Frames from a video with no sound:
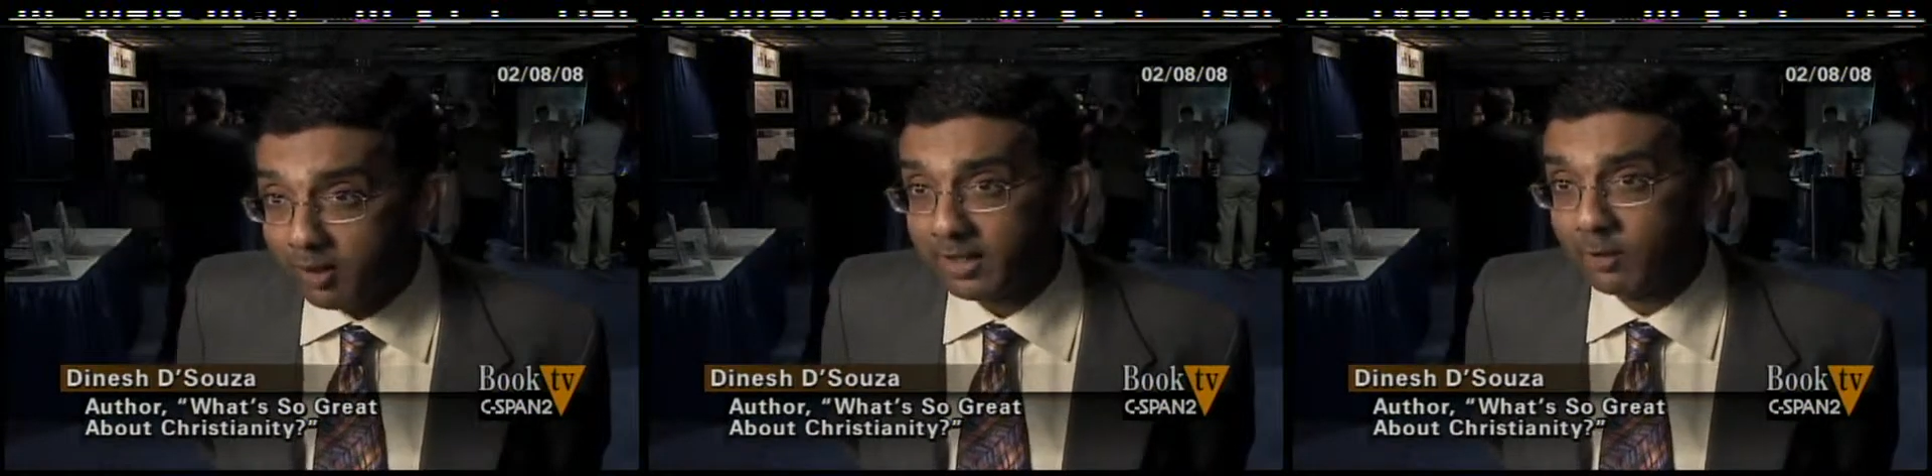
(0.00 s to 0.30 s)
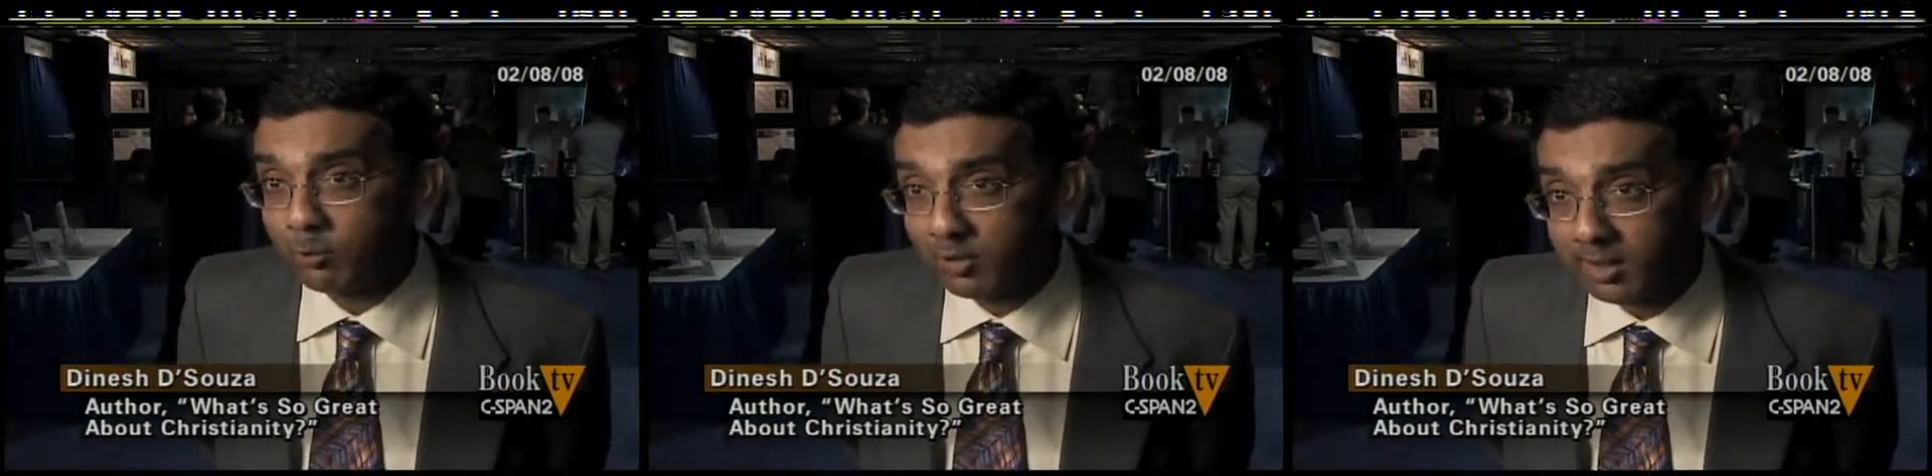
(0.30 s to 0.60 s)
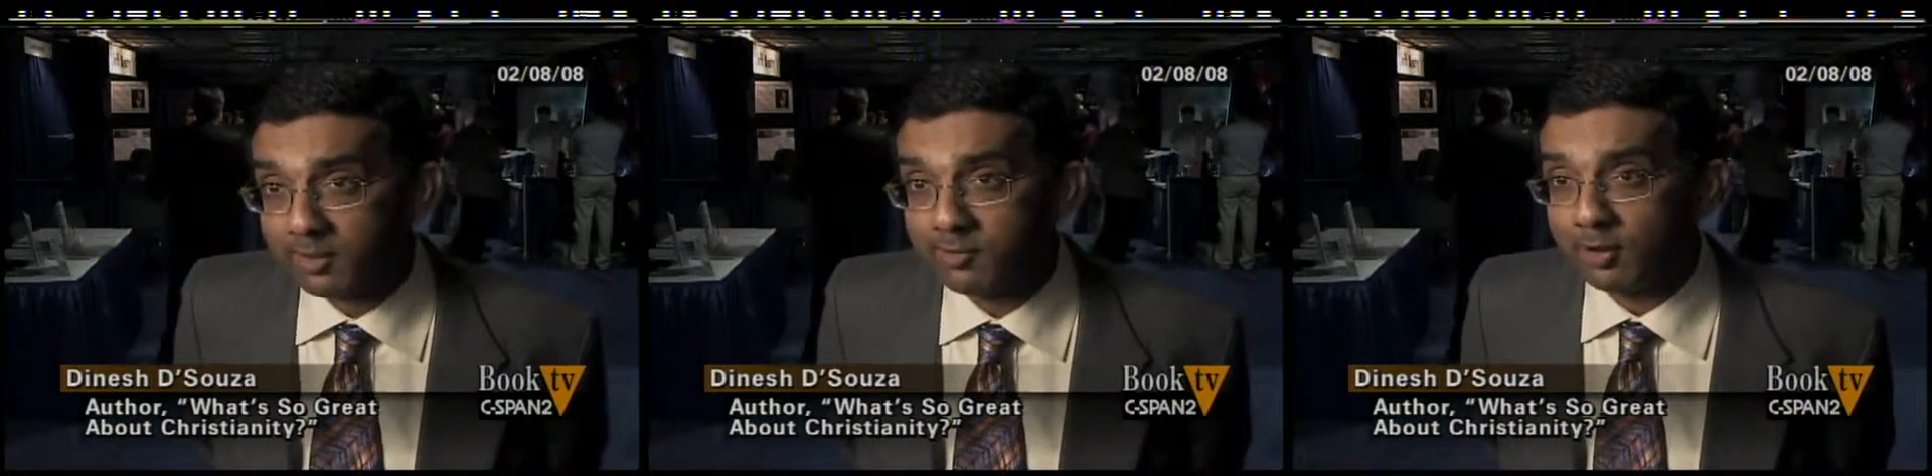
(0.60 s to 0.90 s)
their
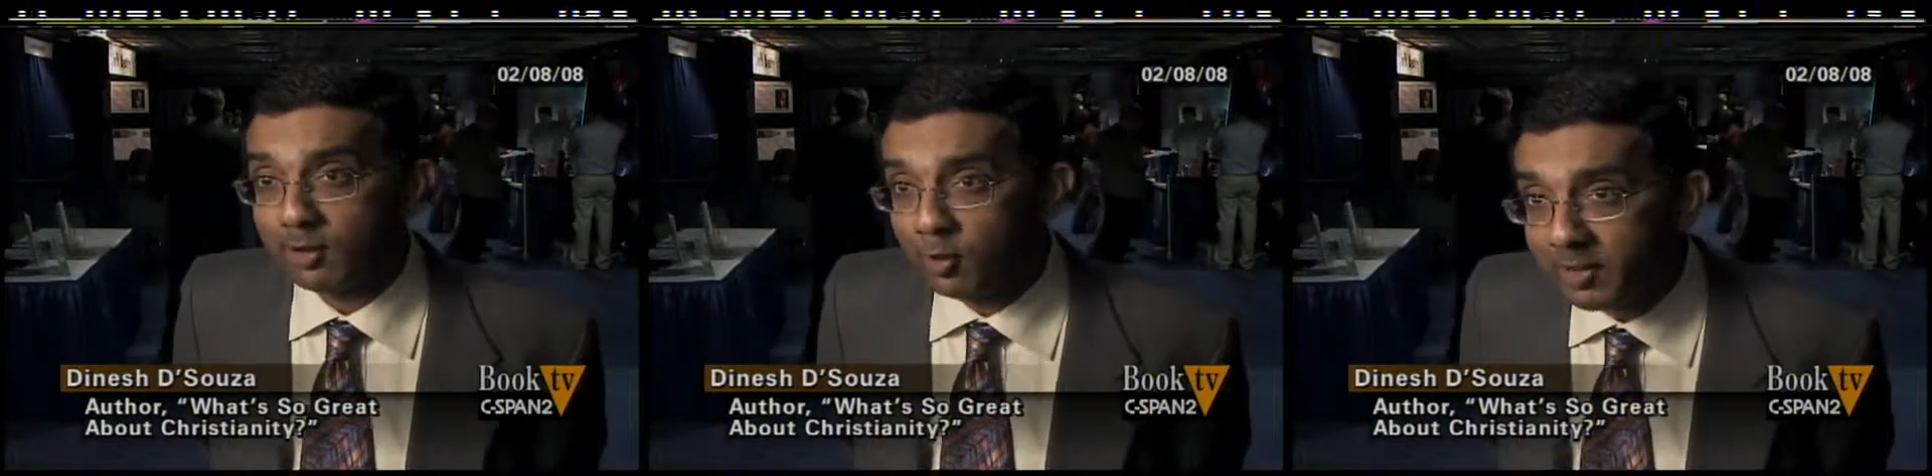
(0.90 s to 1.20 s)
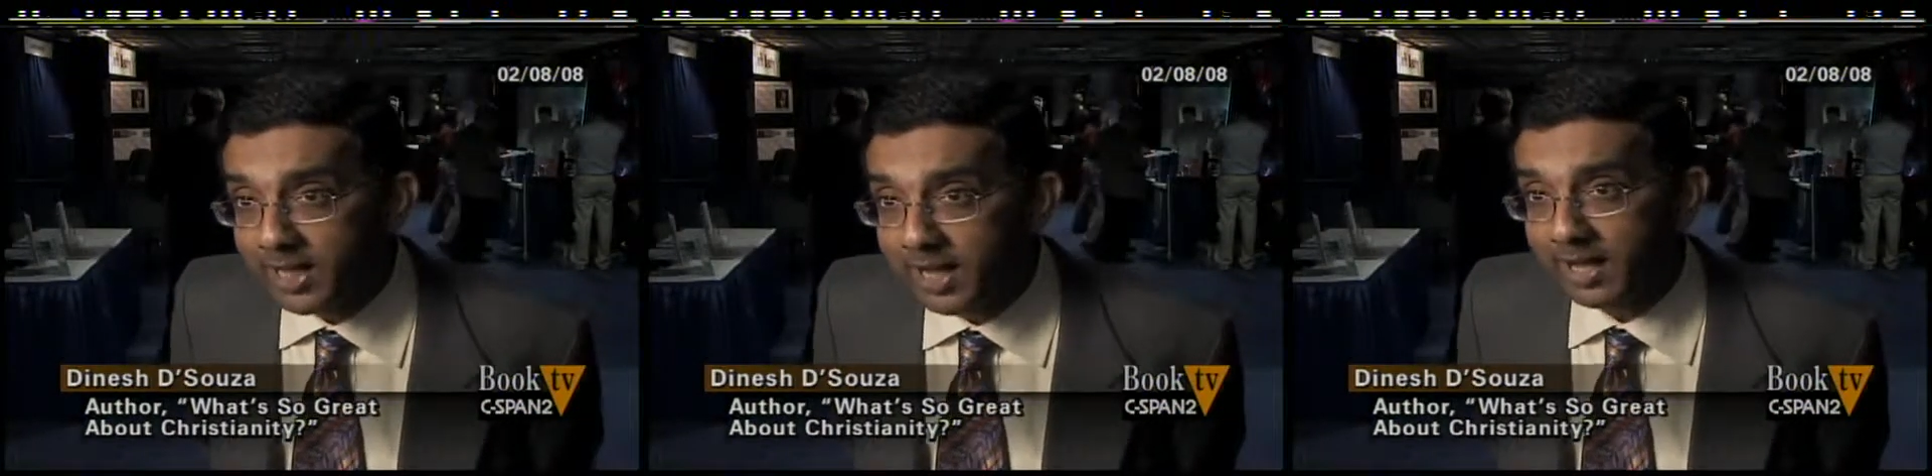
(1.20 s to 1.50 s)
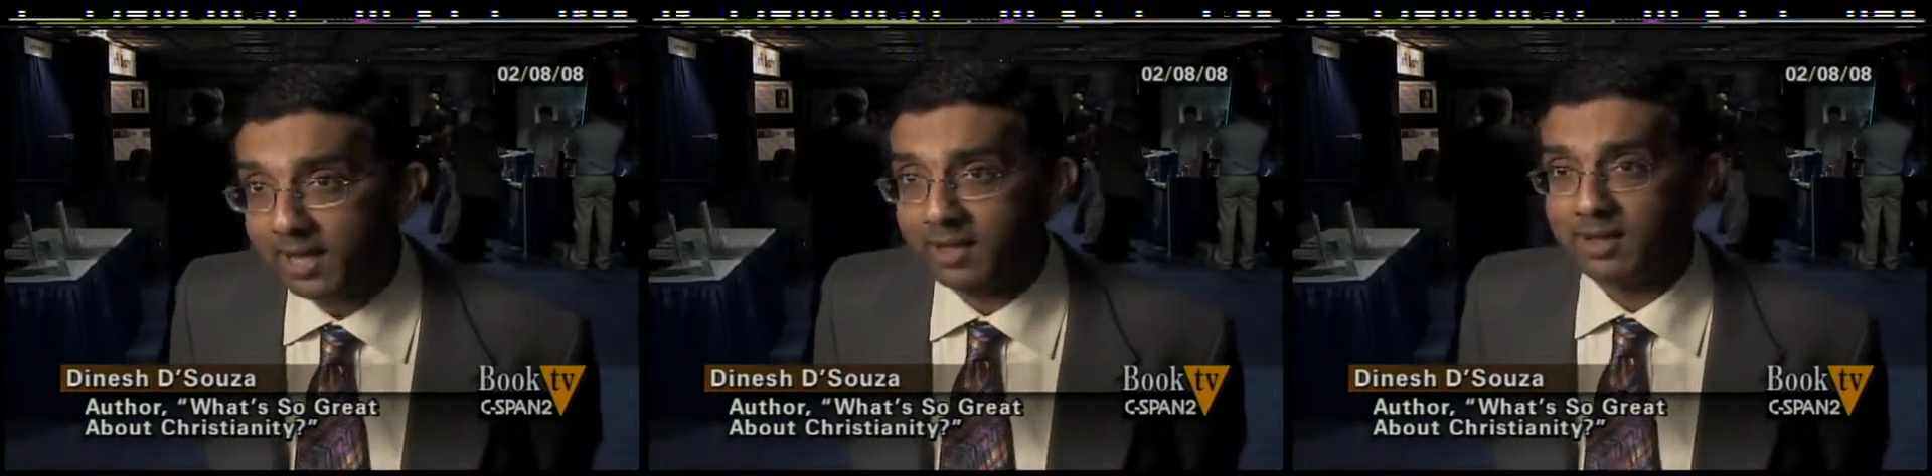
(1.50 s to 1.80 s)
work as
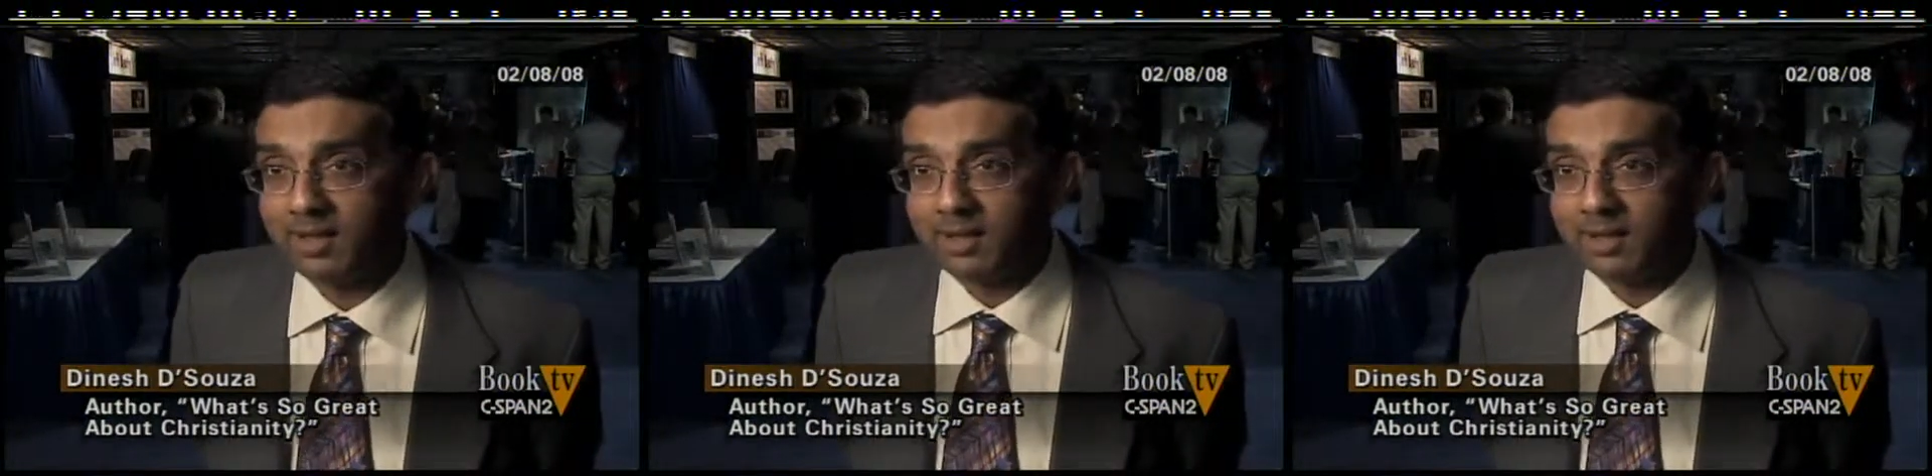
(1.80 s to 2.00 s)
illuminating,